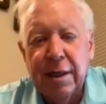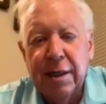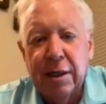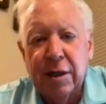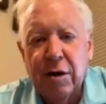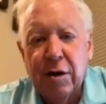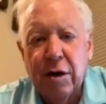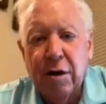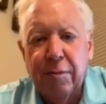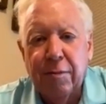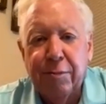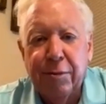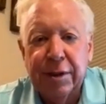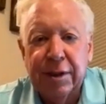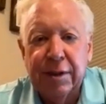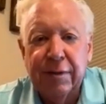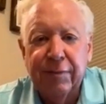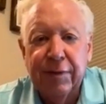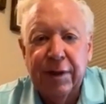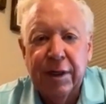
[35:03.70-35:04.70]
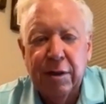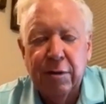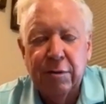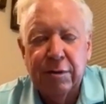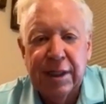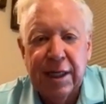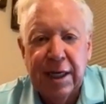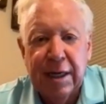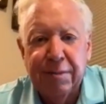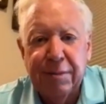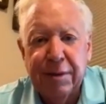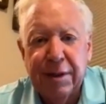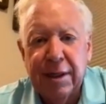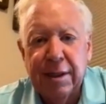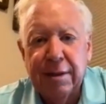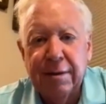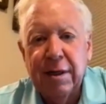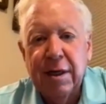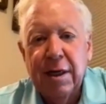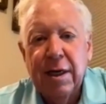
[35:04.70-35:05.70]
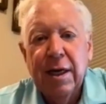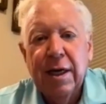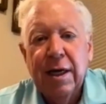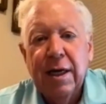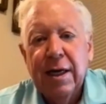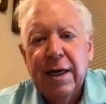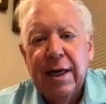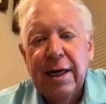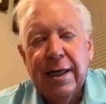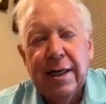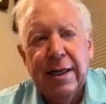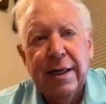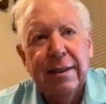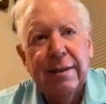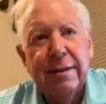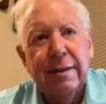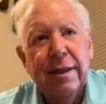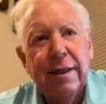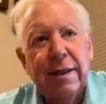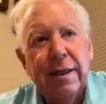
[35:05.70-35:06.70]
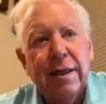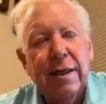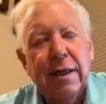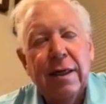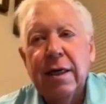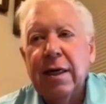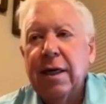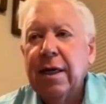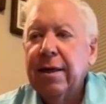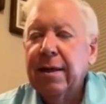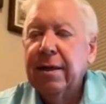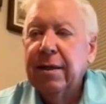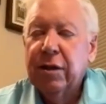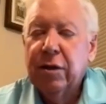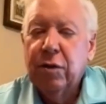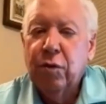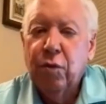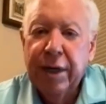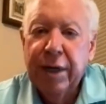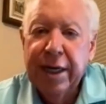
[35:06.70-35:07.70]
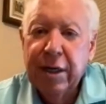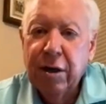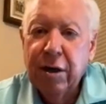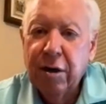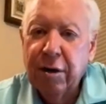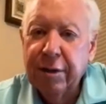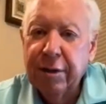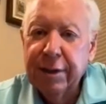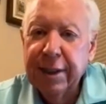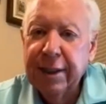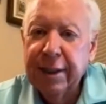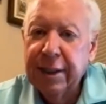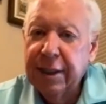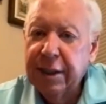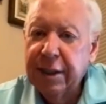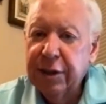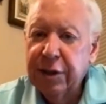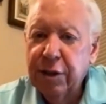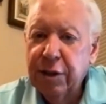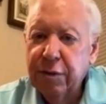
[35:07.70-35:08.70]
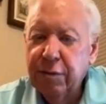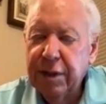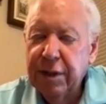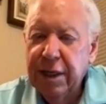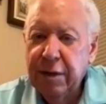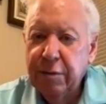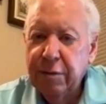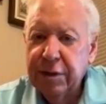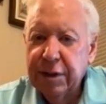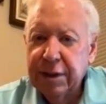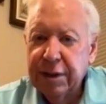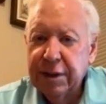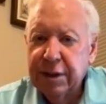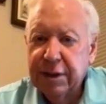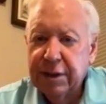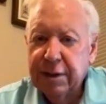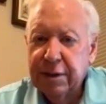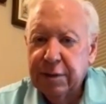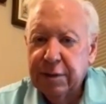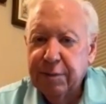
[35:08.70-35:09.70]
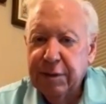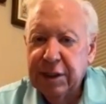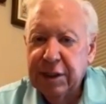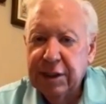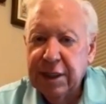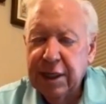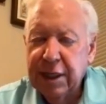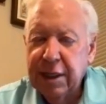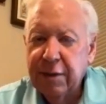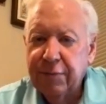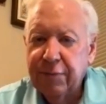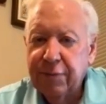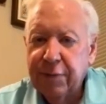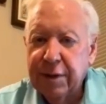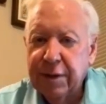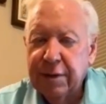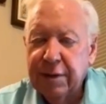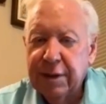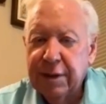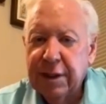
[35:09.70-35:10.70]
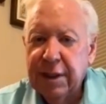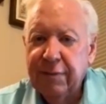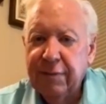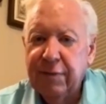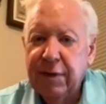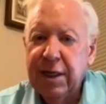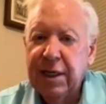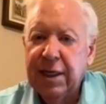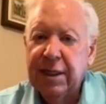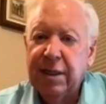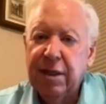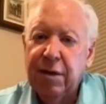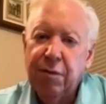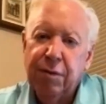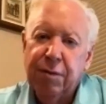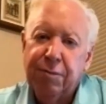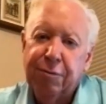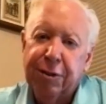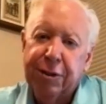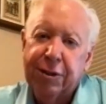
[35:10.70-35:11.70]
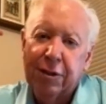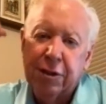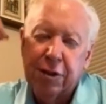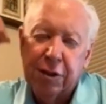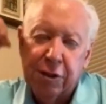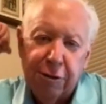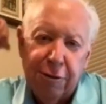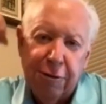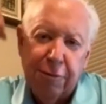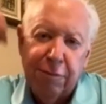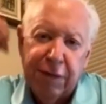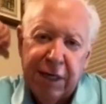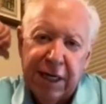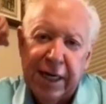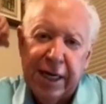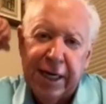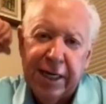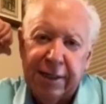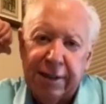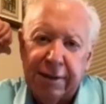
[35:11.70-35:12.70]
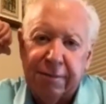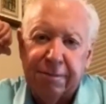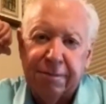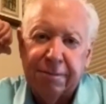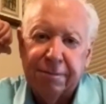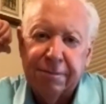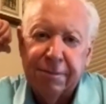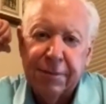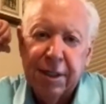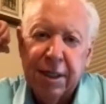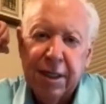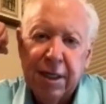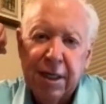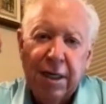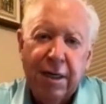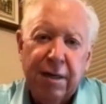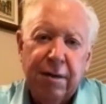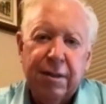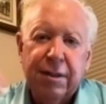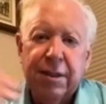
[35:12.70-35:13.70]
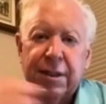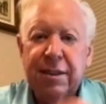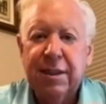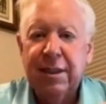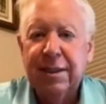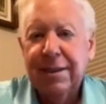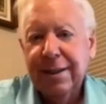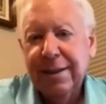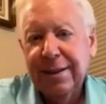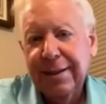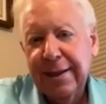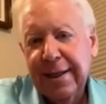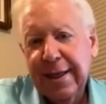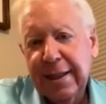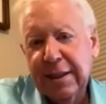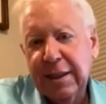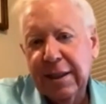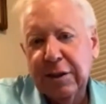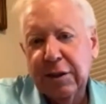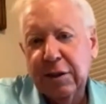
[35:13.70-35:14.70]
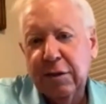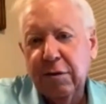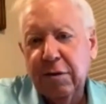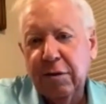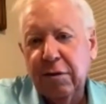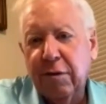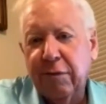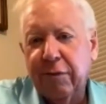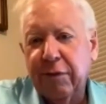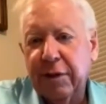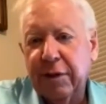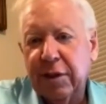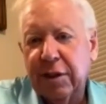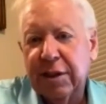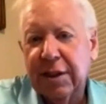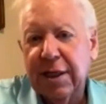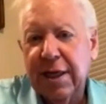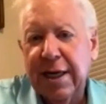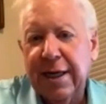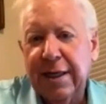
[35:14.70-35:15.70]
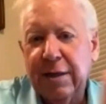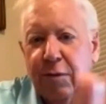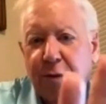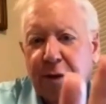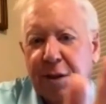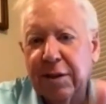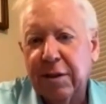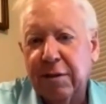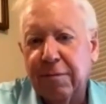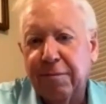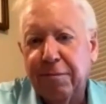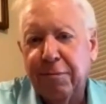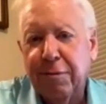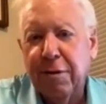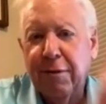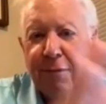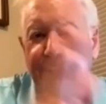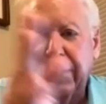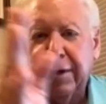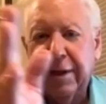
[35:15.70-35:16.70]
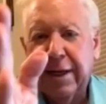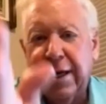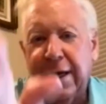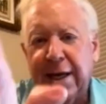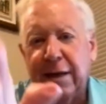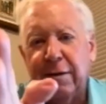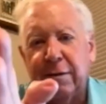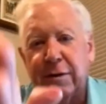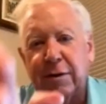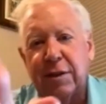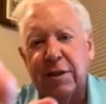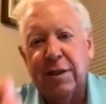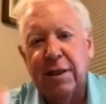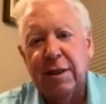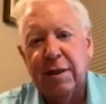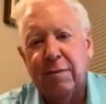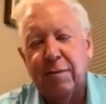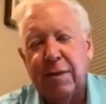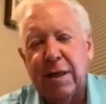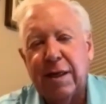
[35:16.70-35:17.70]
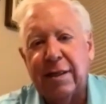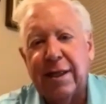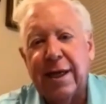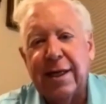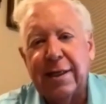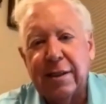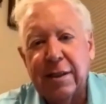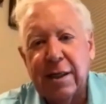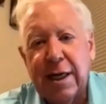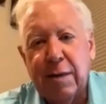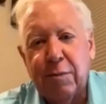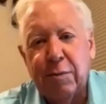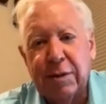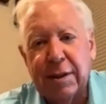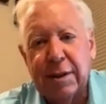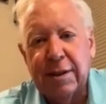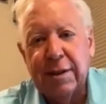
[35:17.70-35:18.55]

and Carl put the videotape in. And the way Carl did it is he would be sitting in front of the TV, and he would put the student behind him because he didn't like the student over on the side. It wasn't a perfect angle to see at that time with the